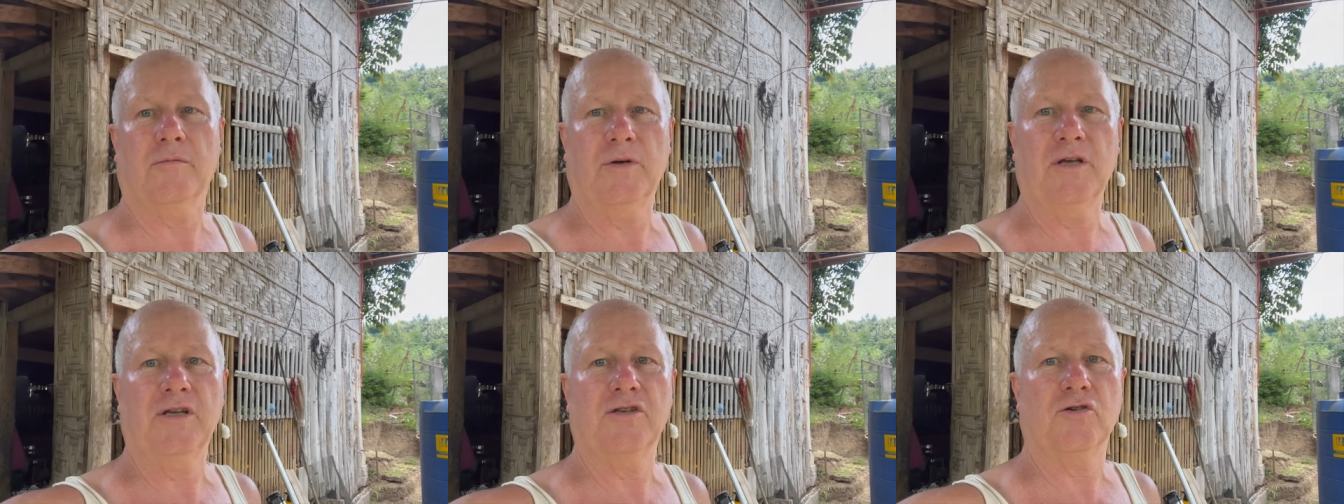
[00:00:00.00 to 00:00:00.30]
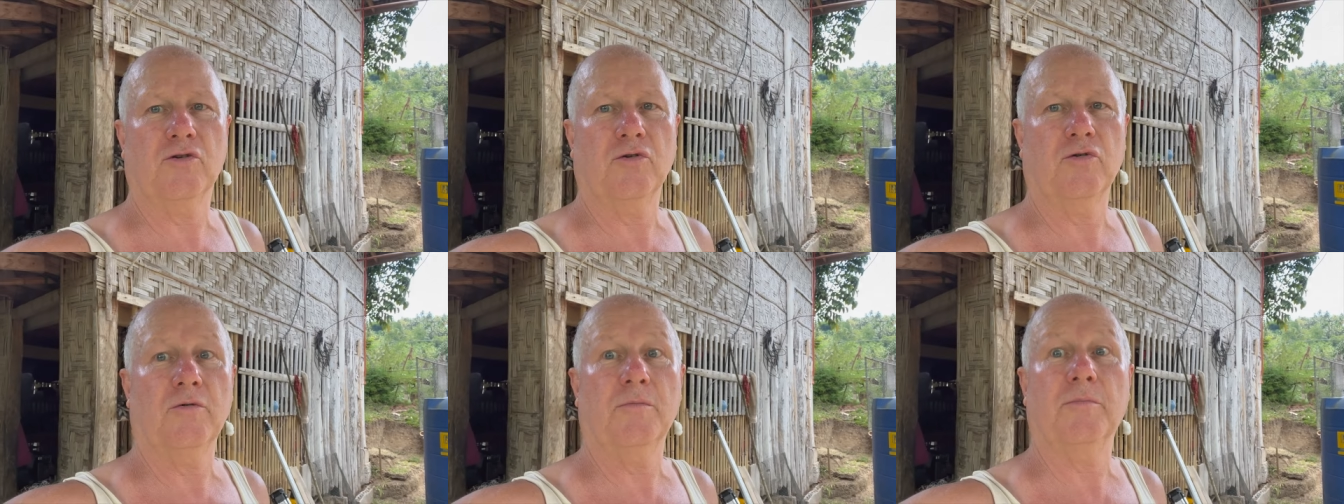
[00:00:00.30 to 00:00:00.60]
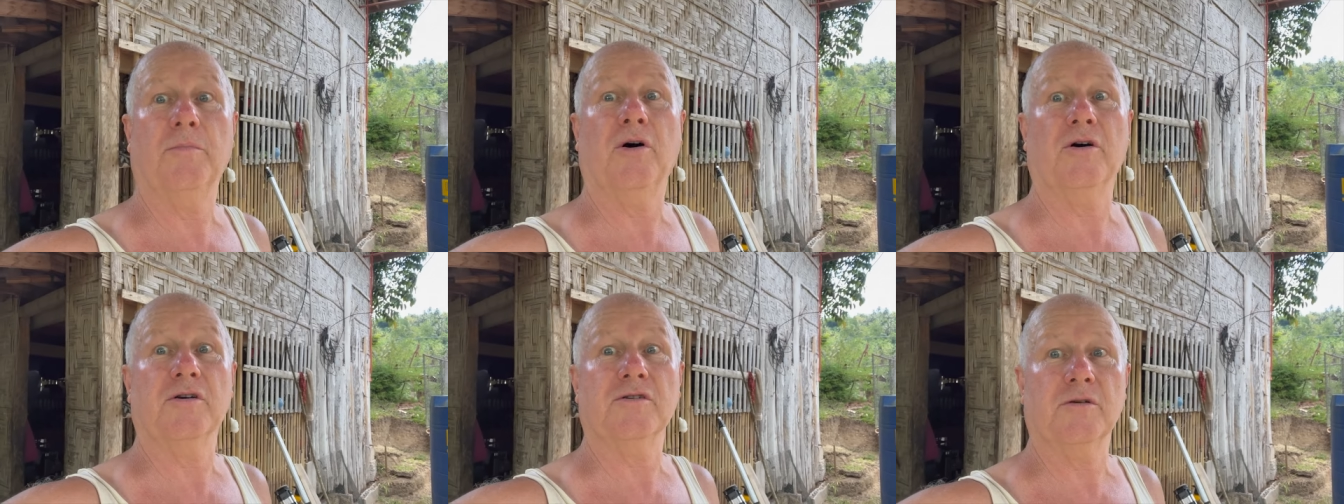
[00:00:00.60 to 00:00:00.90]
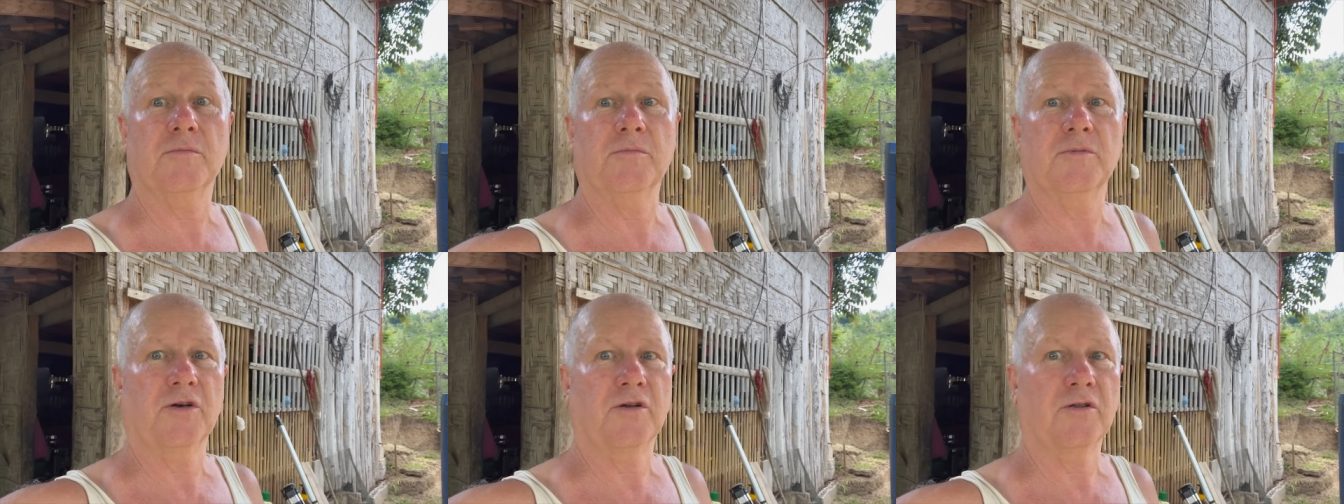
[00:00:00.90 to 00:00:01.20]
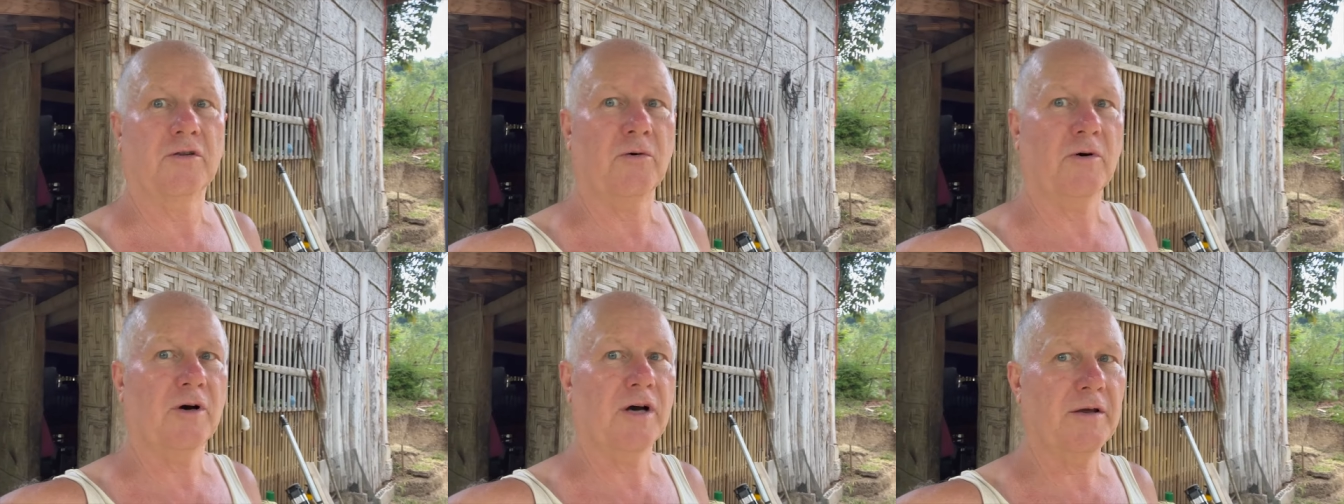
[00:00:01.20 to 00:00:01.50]
a big storm possibly
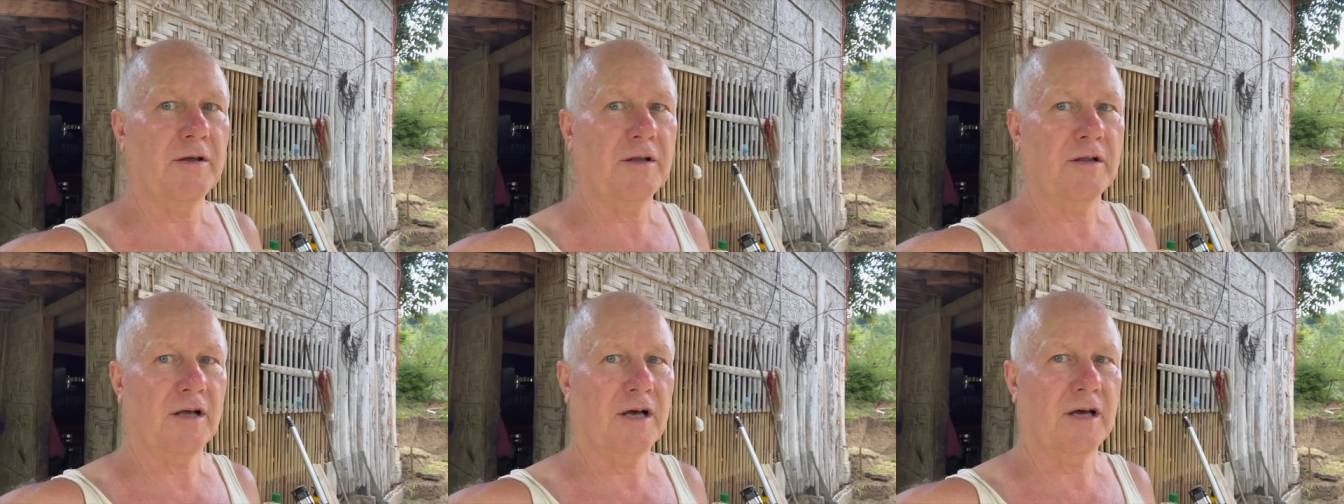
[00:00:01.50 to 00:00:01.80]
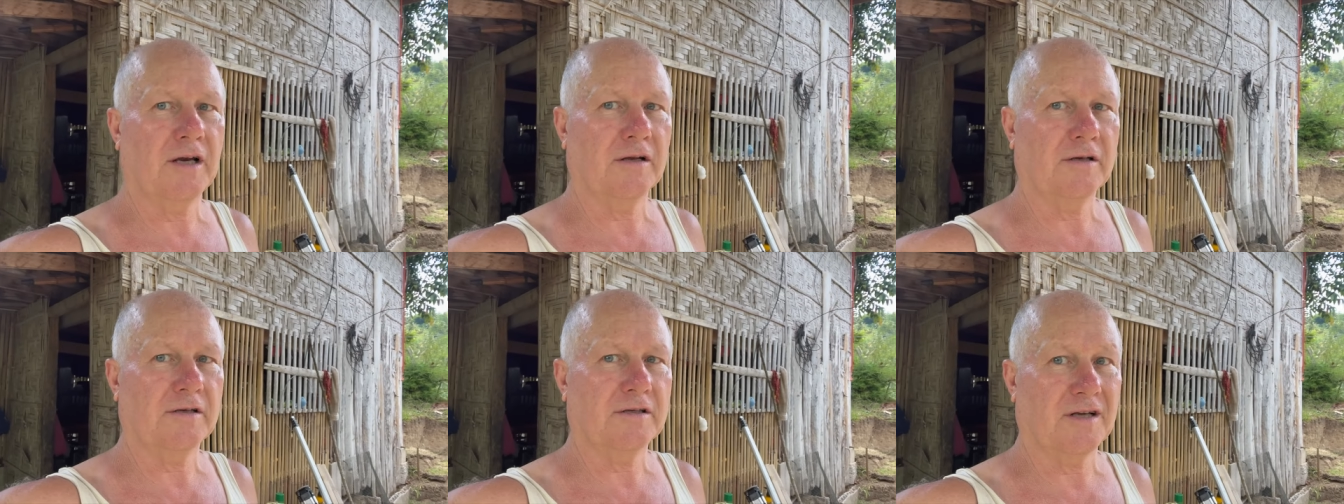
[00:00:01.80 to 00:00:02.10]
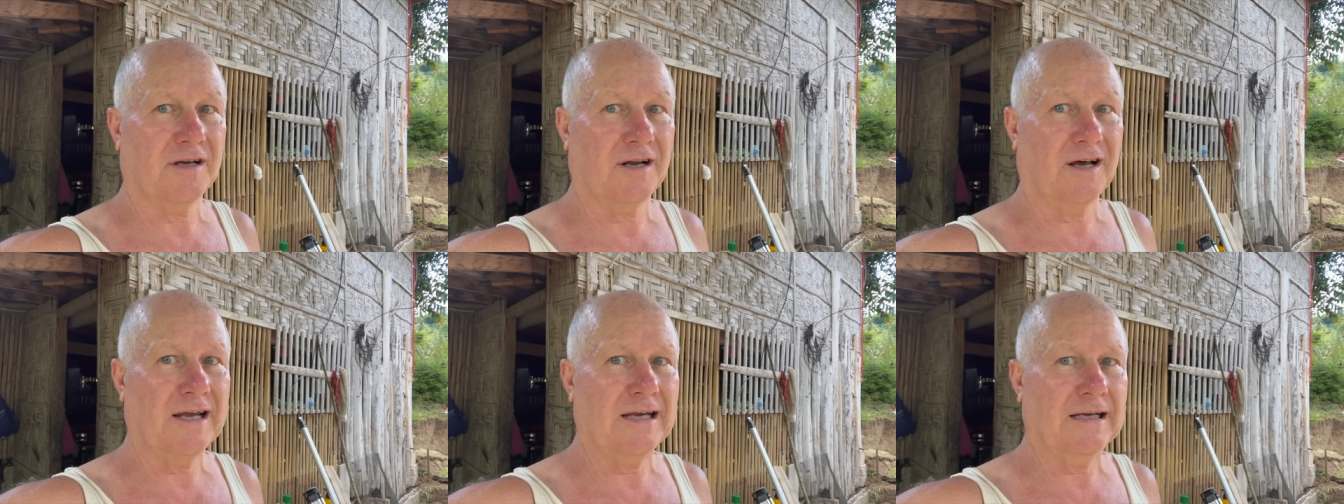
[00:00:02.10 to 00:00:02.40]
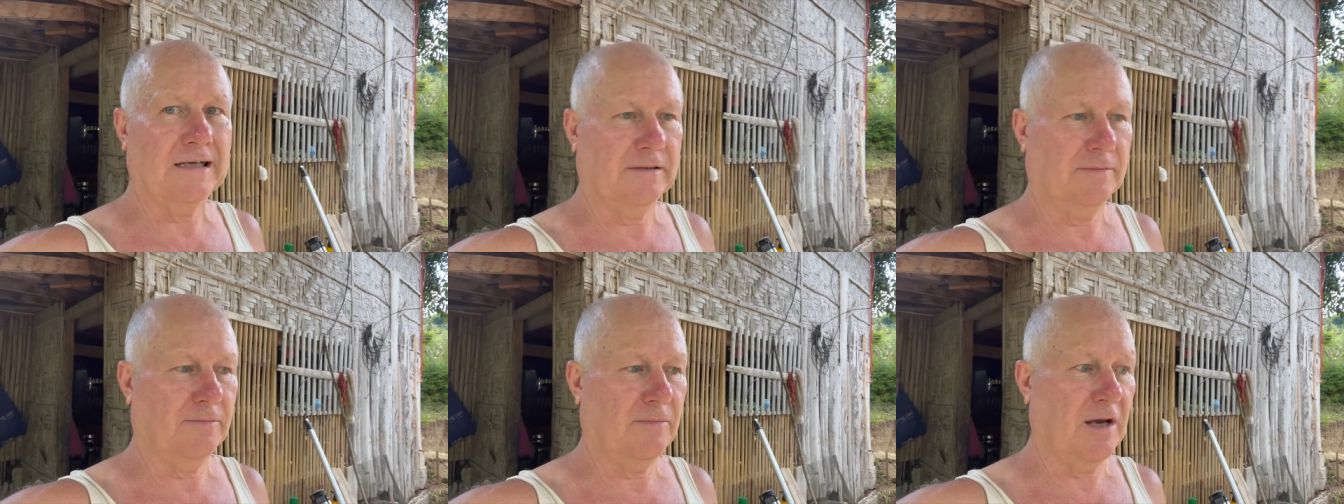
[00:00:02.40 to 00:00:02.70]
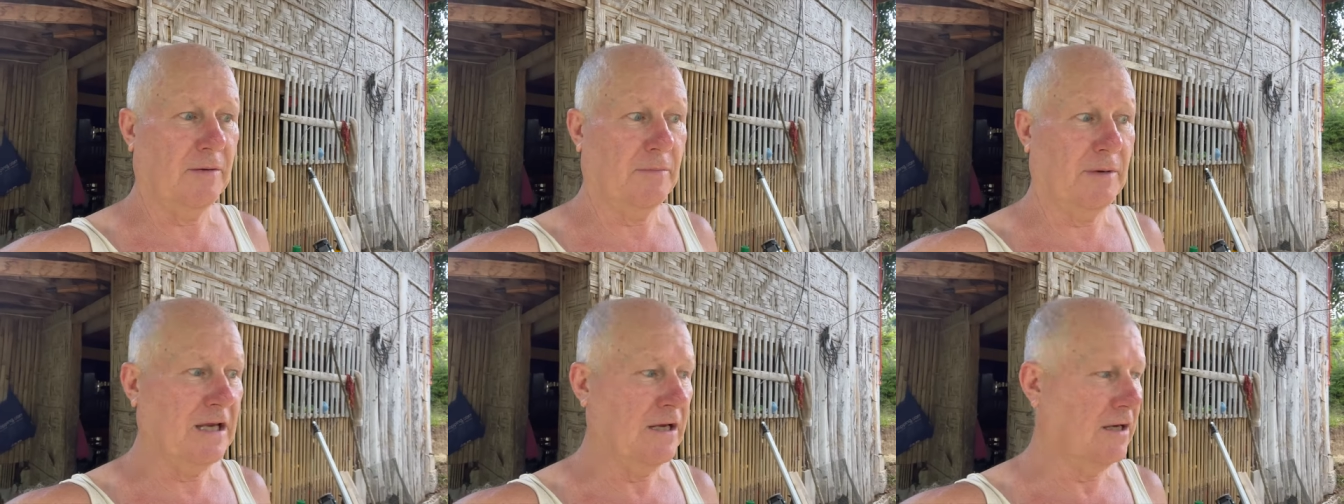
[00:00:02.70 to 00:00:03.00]
on the way later today,
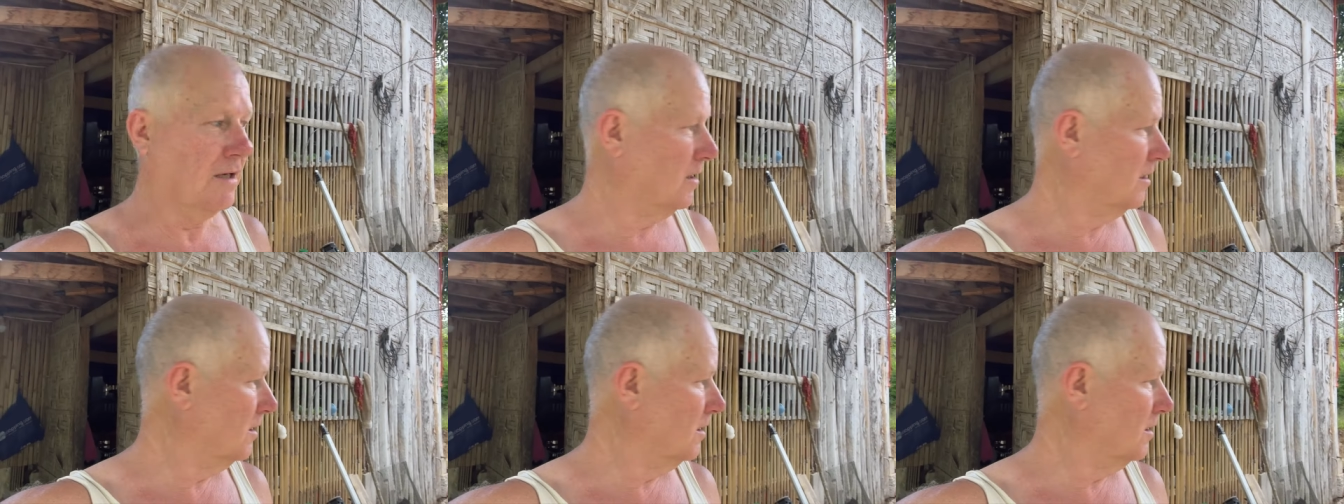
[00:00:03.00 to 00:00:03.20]
maybe.